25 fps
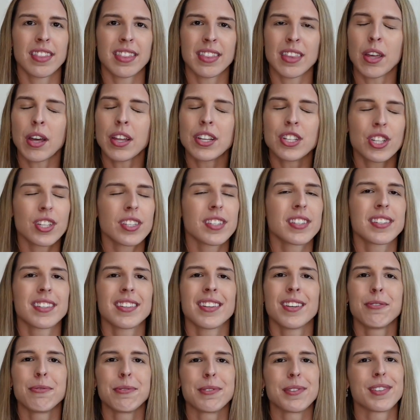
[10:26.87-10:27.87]

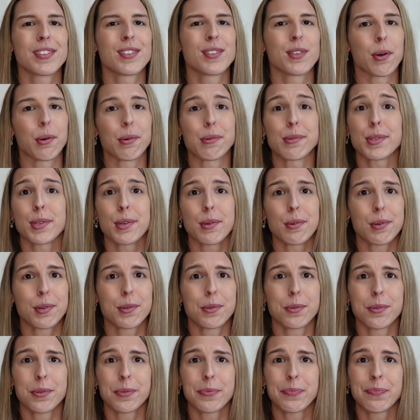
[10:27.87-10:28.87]
It was so
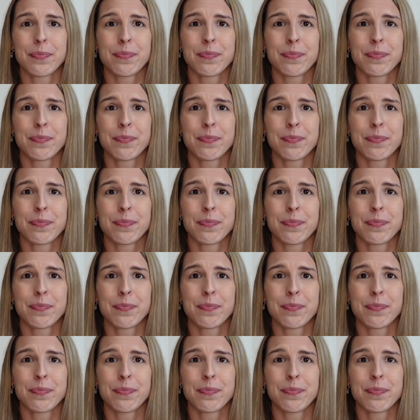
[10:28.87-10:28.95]
cool.